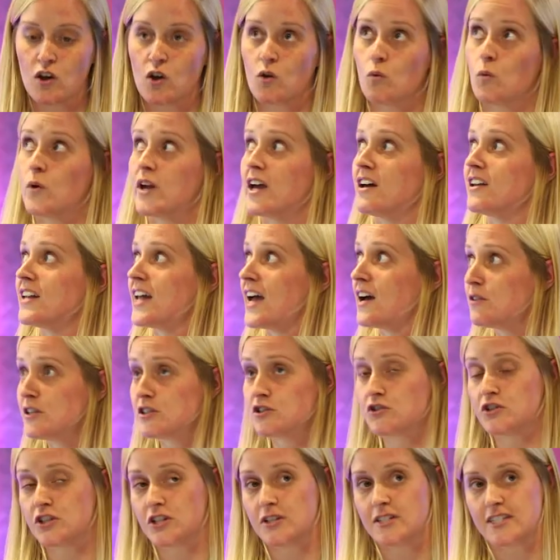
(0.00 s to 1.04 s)
We are now
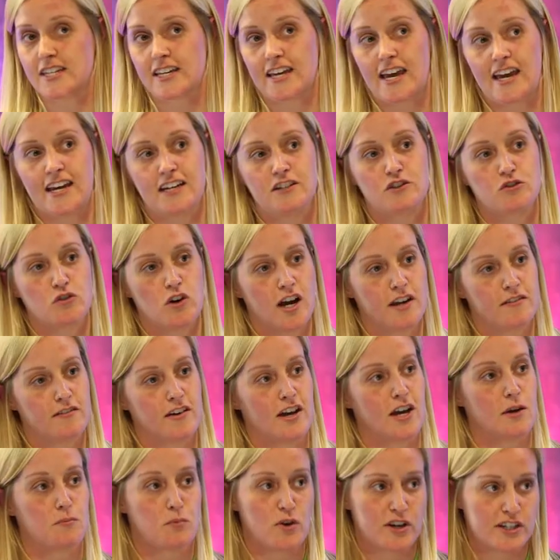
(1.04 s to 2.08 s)
introducing a
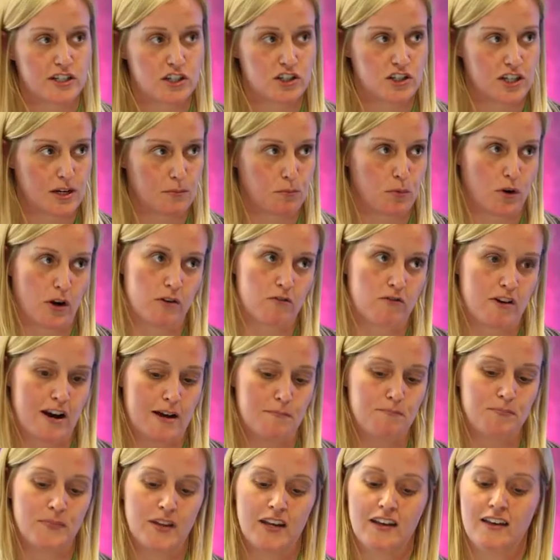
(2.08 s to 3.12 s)
driver apprenticeship
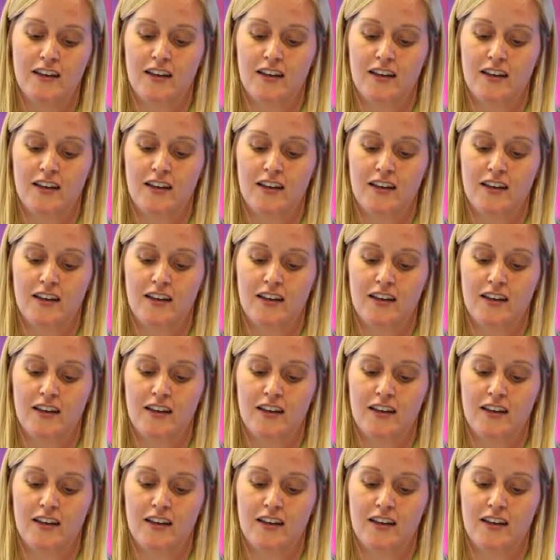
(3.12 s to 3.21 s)
programme.